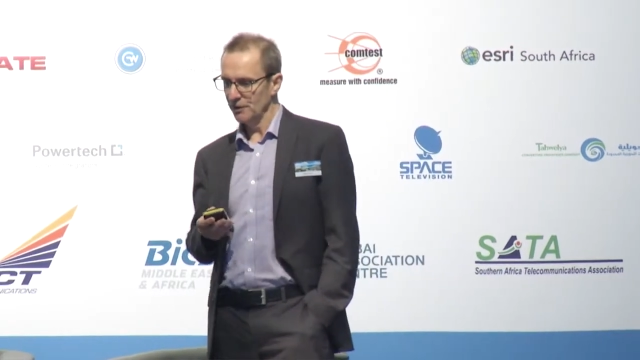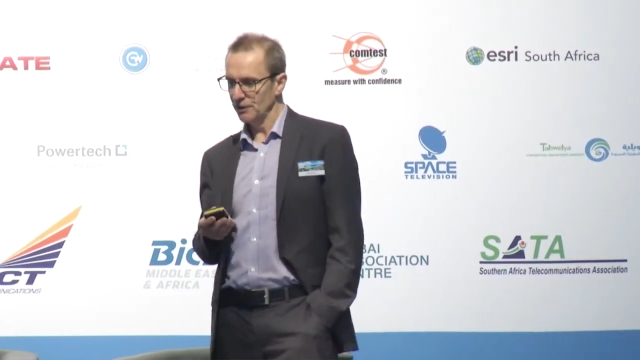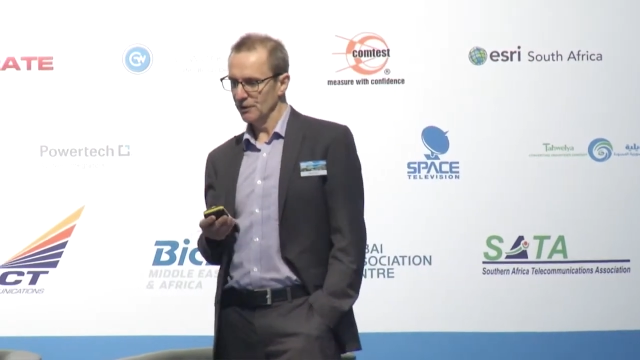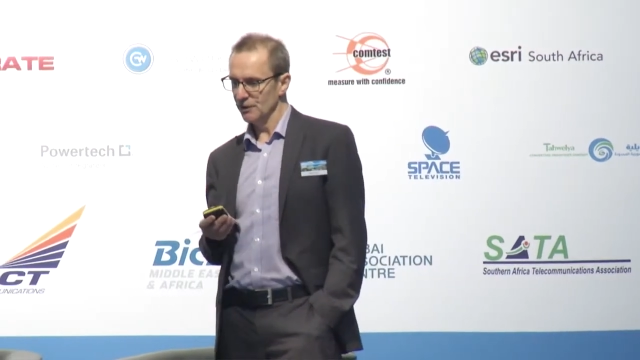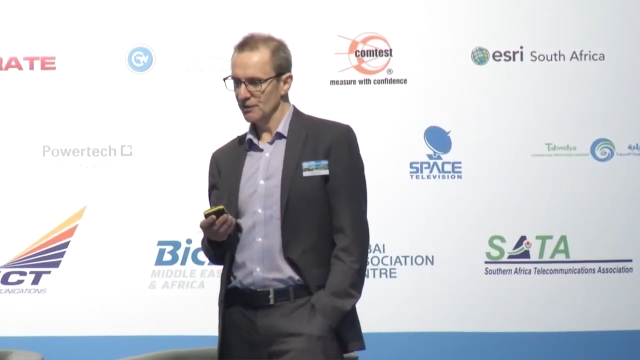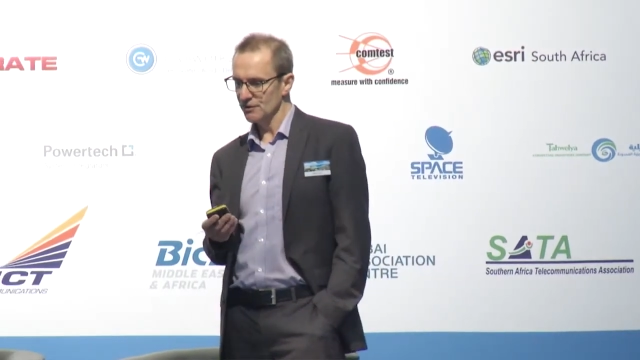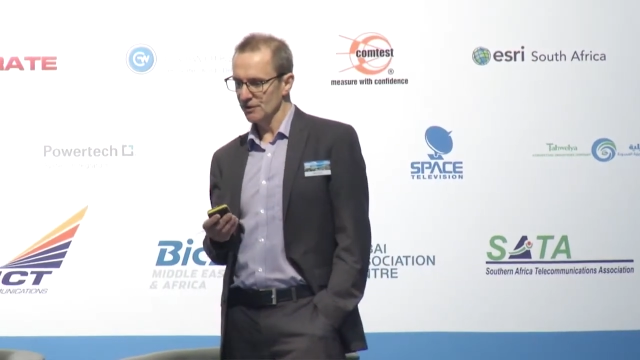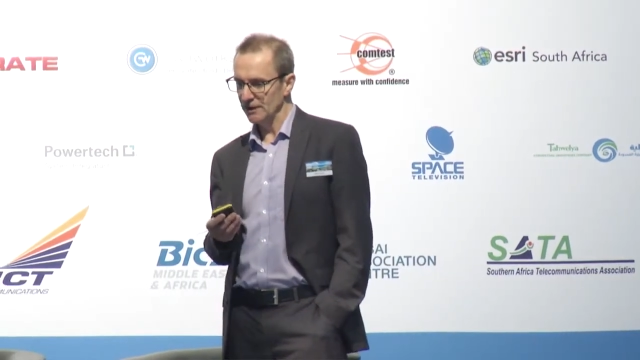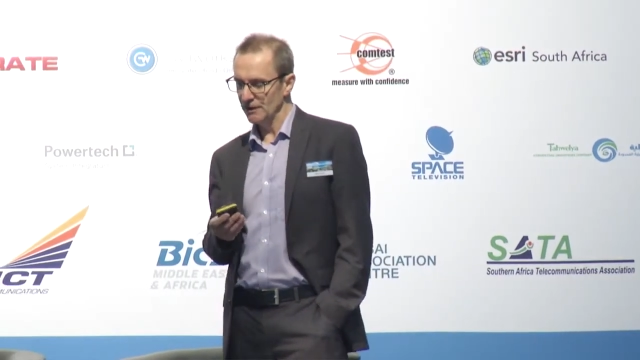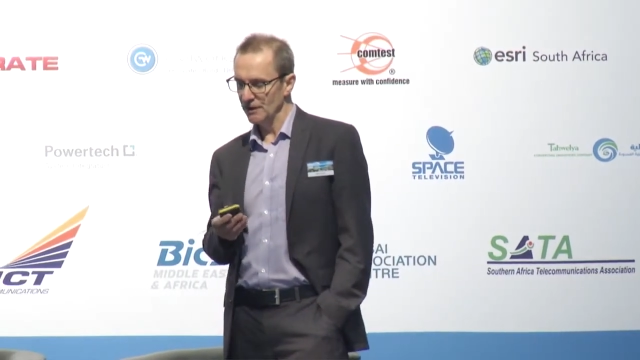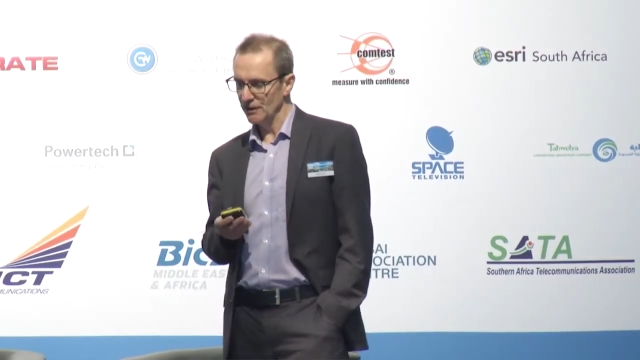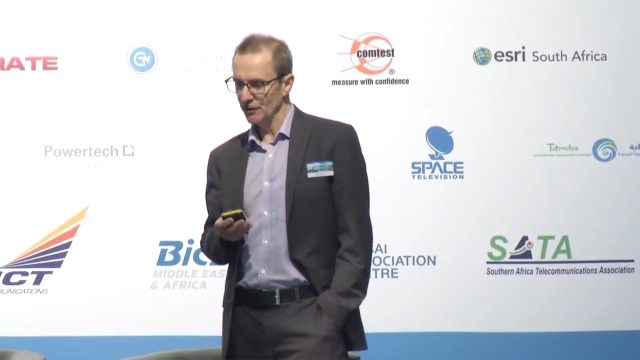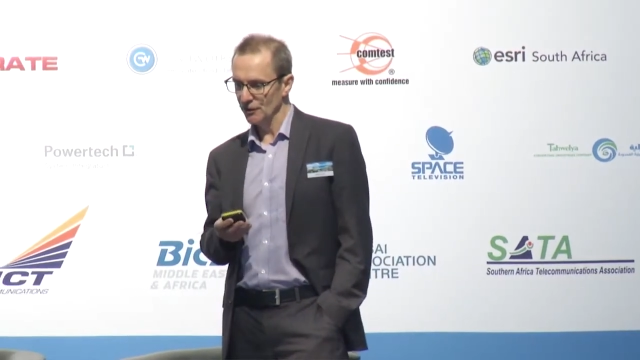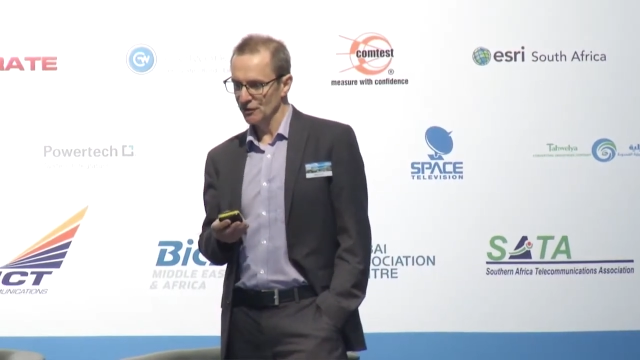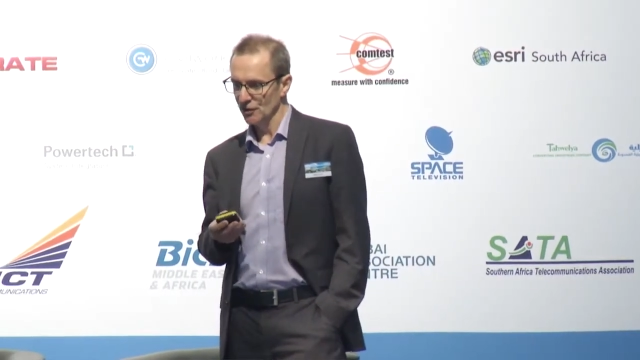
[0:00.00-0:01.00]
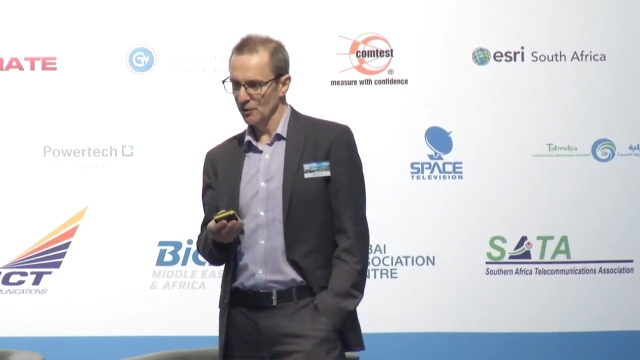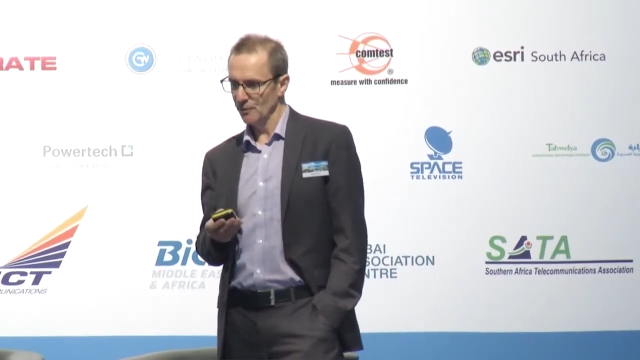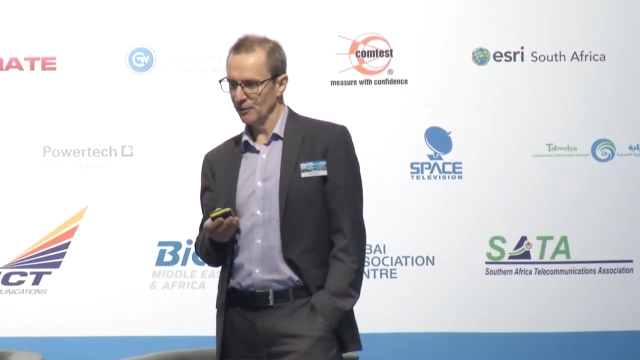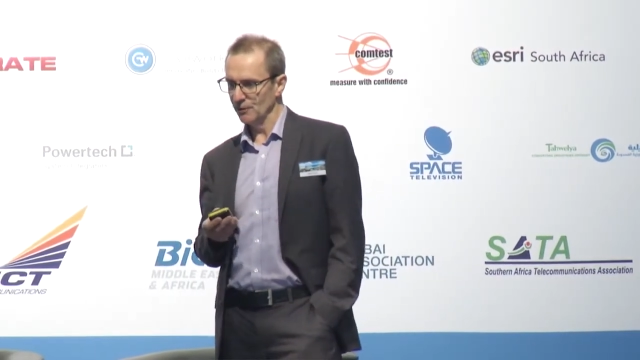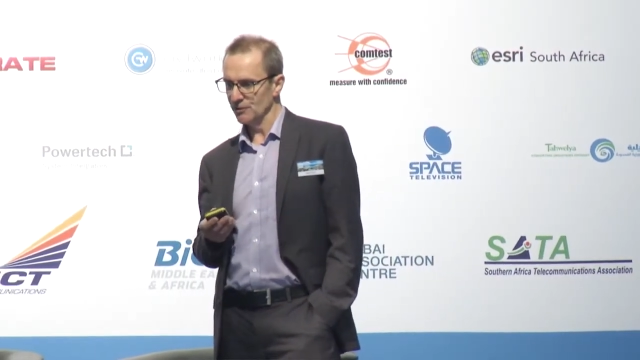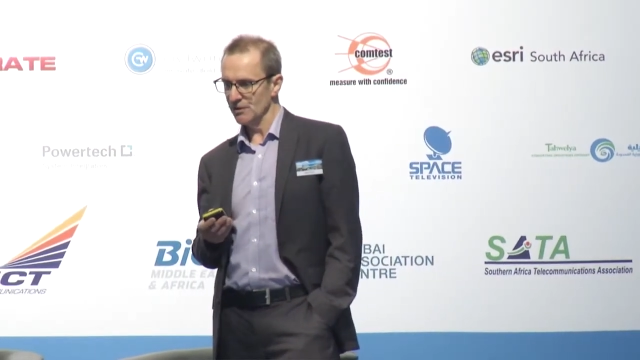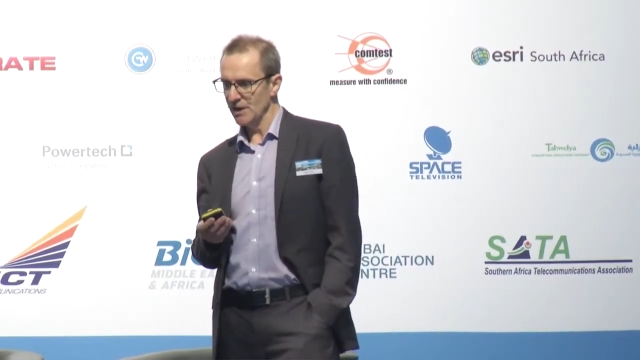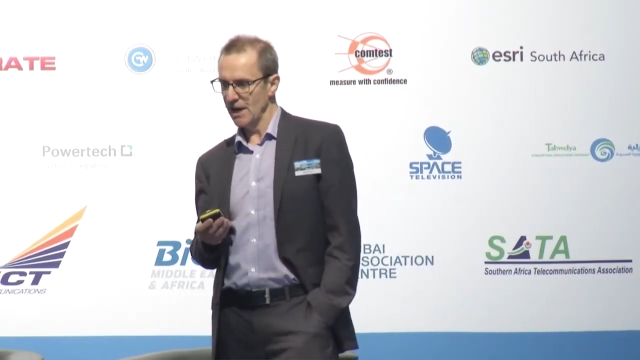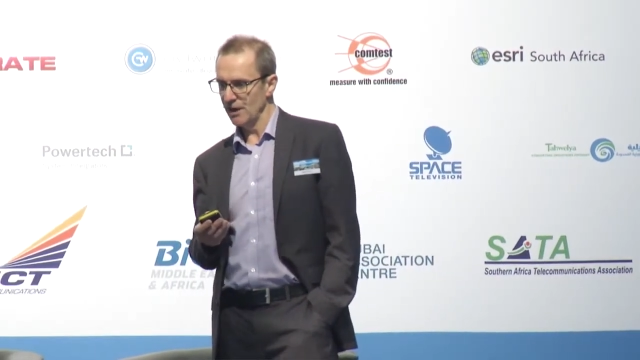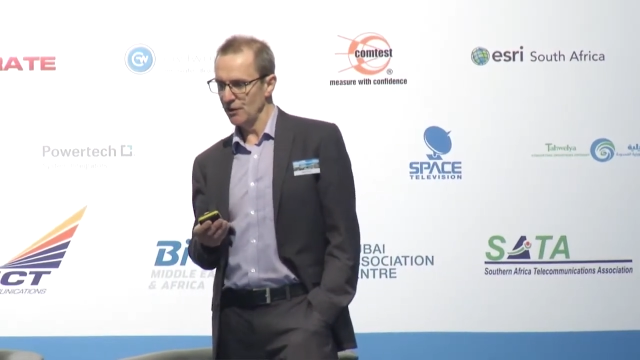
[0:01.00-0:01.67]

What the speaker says: You can see the terminals there,